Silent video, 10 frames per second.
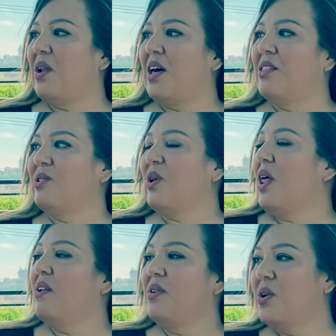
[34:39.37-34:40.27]
there's a
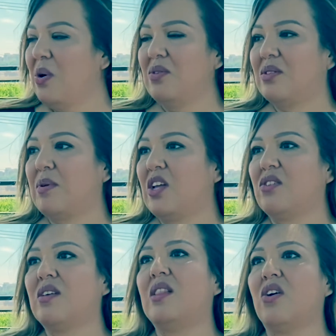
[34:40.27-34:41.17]
lot of unknowns, but there
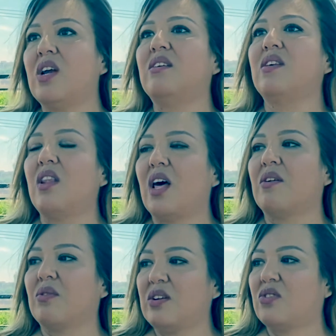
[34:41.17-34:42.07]
is a lot
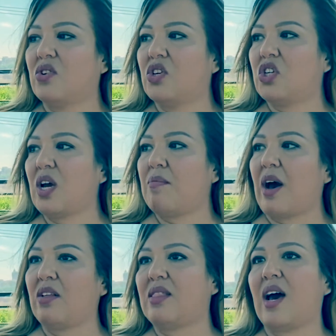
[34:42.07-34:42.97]
of research
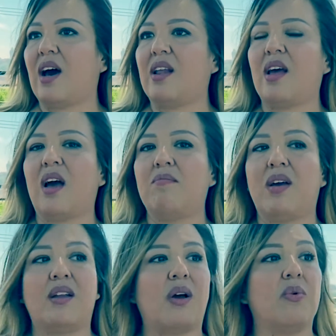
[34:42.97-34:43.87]
about that.
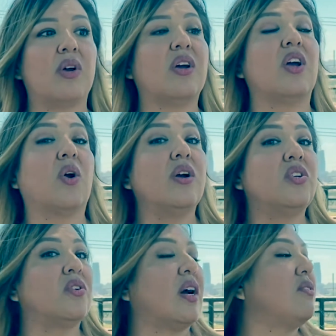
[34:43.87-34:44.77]
And I will encourage
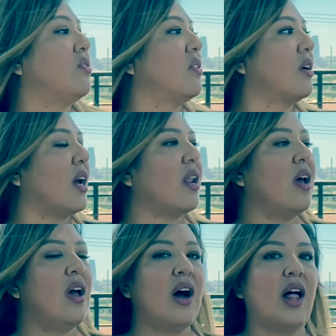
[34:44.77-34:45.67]
you guys to look at
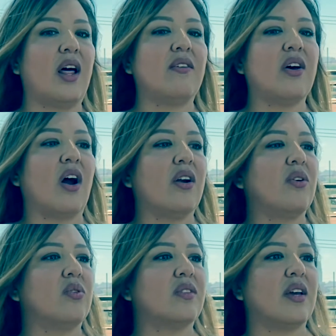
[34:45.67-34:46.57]
a lot of the
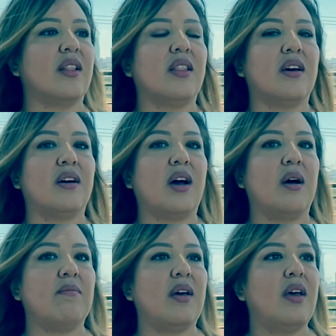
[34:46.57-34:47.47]
articles, like in
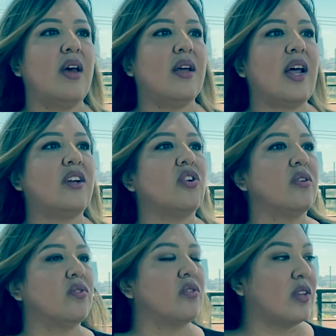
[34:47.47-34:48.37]
the National
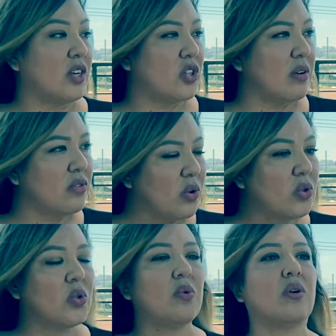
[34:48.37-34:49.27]
Association of
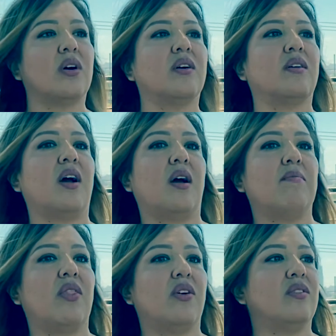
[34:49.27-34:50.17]
Social Work.
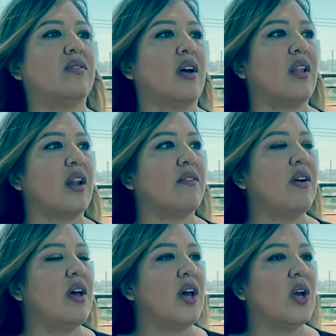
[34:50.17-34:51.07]
There's a lot of,
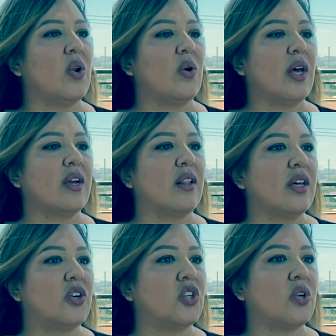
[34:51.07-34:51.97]

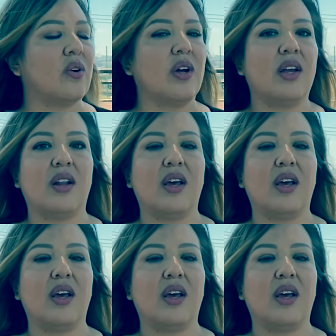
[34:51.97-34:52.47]
literature and